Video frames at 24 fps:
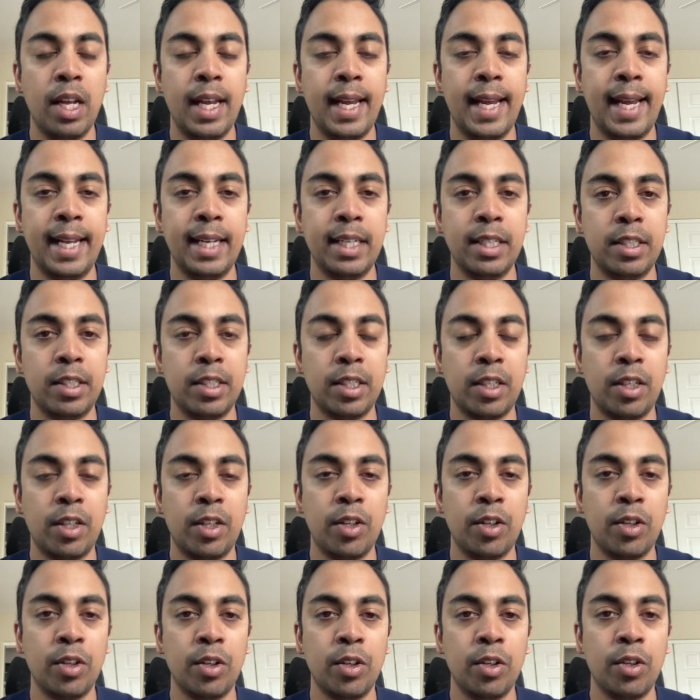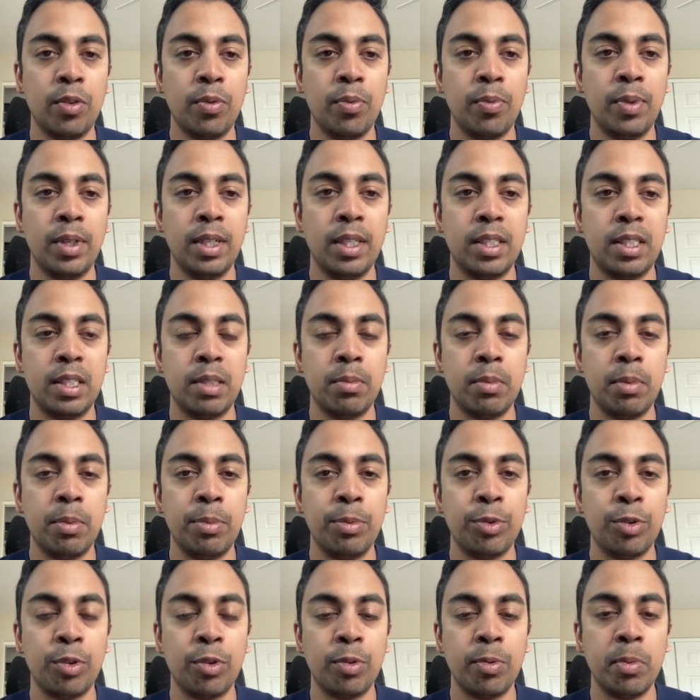and secured with some
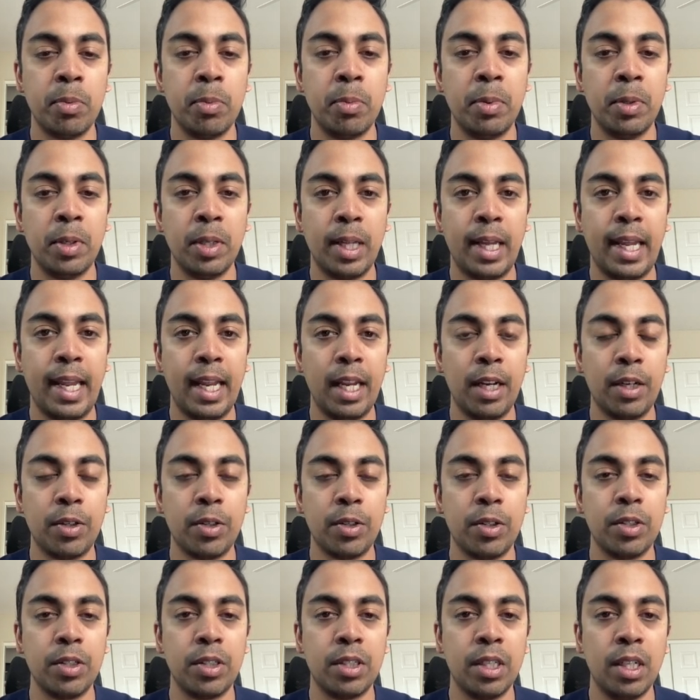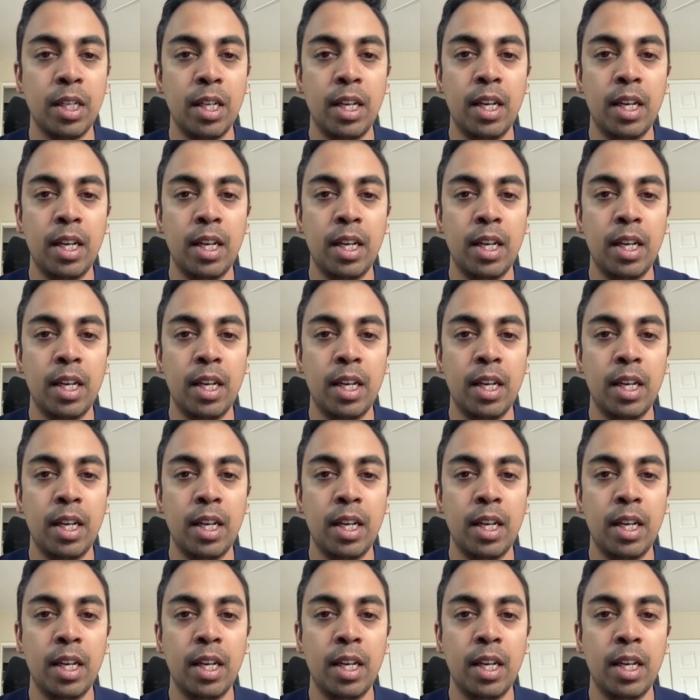absorbable anchors.